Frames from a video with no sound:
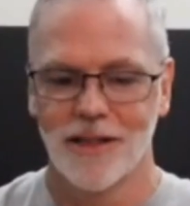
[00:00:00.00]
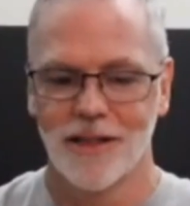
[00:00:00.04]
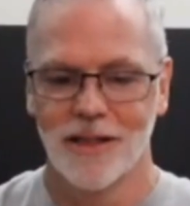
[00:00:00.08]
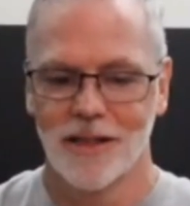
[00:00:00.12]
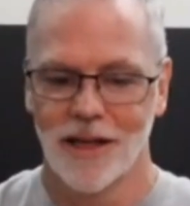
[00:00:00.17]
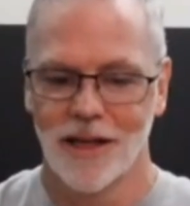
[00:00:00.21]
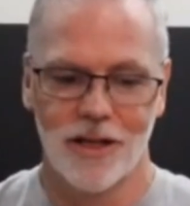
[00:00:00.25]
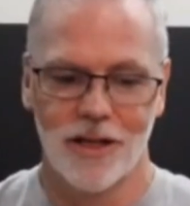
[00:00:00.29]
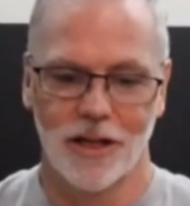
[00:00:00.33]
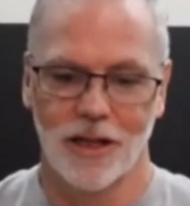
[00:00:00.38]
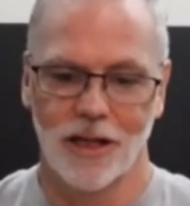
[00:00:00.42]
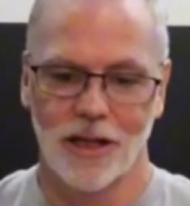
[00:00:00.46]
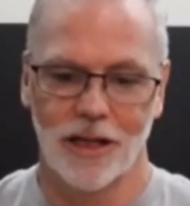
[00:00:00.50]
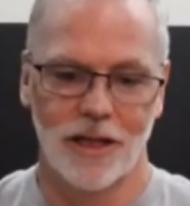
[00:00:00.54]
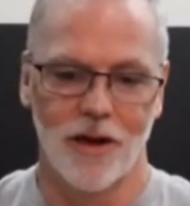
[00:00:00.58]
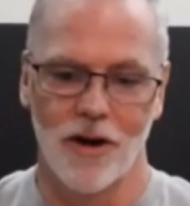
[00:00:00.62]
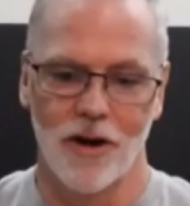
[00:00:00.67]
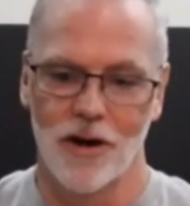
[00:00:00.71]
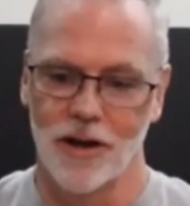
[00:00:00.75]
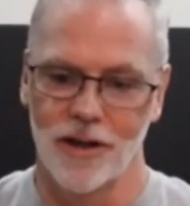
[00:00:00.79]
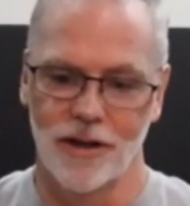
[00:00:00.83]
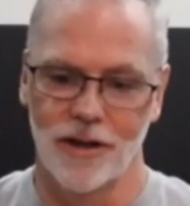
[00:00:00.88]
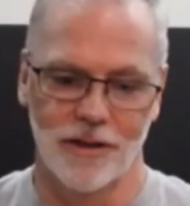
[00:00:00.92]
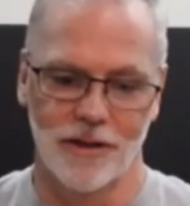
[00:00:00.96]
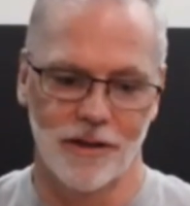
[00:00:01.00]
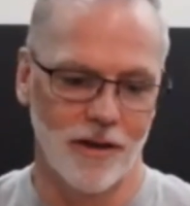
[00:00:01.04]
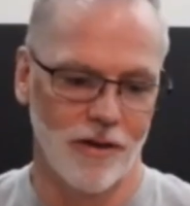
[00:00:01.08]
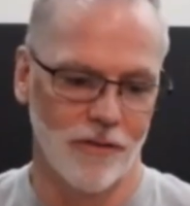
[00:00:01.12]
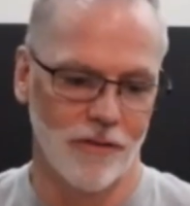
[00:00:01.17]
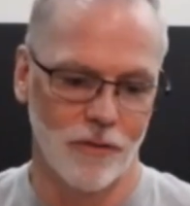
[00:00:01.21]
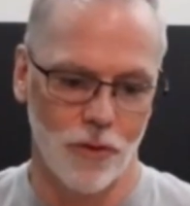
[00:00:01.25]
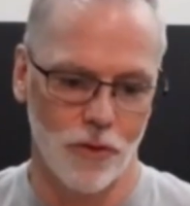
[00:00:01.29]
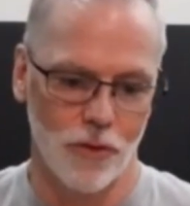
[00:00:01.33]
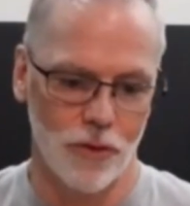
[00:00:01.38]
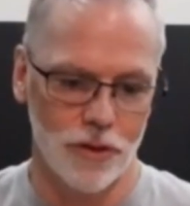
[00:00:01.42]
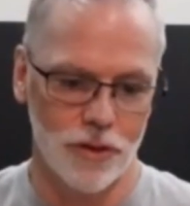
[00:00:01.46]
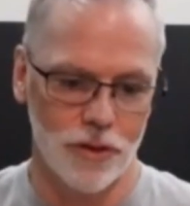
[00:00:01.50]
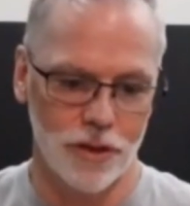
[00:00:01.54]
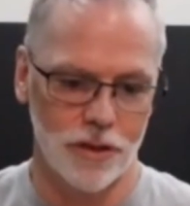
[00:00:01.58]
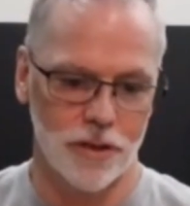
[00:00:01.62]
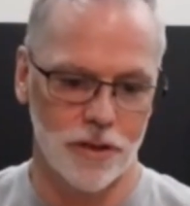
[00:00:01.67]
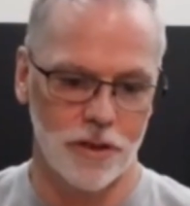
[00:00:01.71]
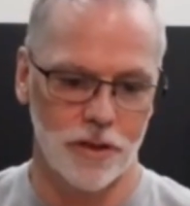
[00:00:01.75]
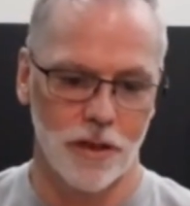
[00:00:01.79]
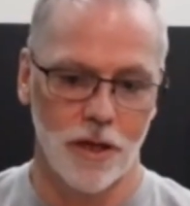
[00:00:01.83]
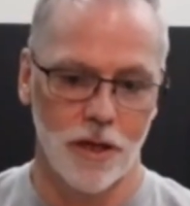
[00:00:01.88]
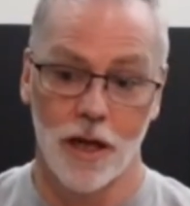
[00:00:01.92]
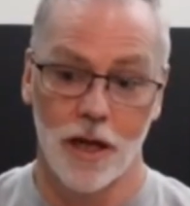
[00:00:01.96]
and you click on it, and of course
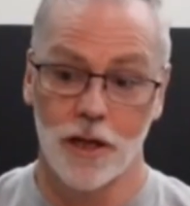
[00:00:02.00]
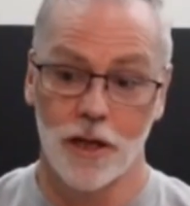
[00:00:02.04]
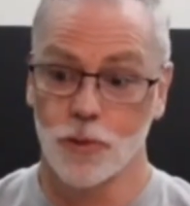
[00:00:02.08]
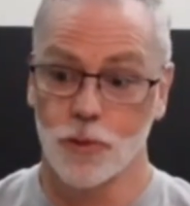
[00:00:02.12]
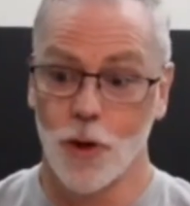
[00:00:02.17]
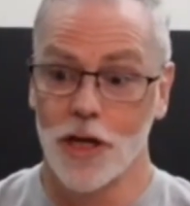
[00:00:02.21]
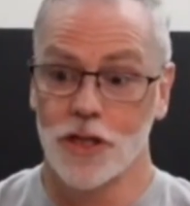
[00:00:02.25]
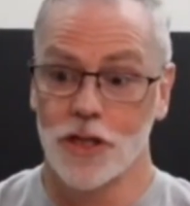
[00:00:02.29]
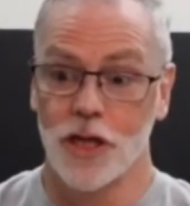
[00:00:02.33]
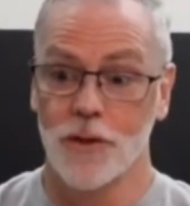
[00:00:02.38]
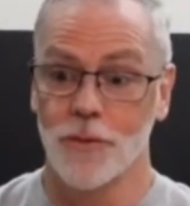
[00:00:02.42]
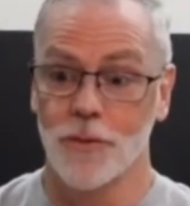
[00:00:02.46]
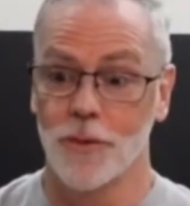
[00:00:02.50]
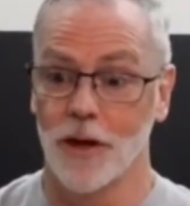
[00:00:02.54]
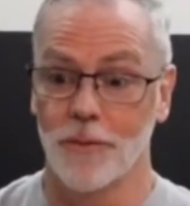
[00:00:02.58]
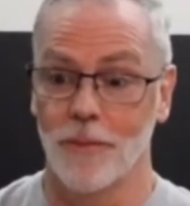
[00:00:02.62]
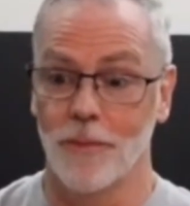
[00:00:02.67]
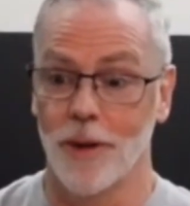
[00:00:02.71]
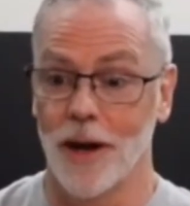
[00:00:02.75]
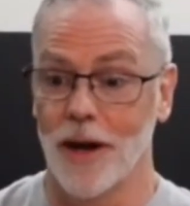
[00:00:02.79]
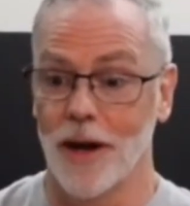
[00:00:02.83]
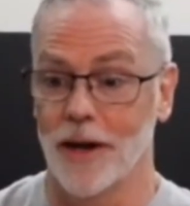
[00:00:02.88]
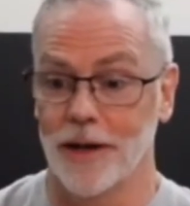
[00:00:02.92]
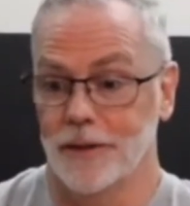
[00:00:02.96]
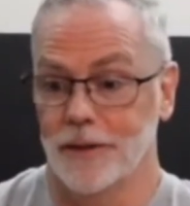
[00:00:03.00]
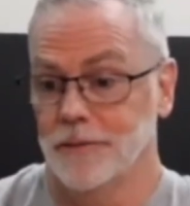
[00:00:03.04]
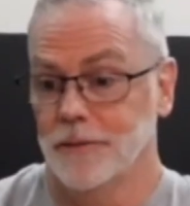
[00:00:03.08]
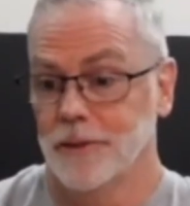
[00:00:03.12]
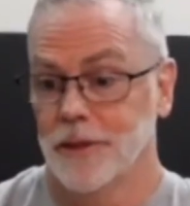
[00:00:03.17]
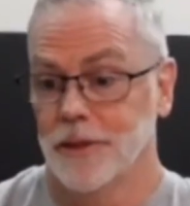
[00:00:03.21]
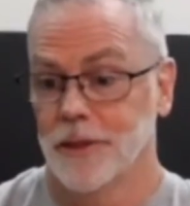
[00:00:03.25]
it's way cheaper than mine,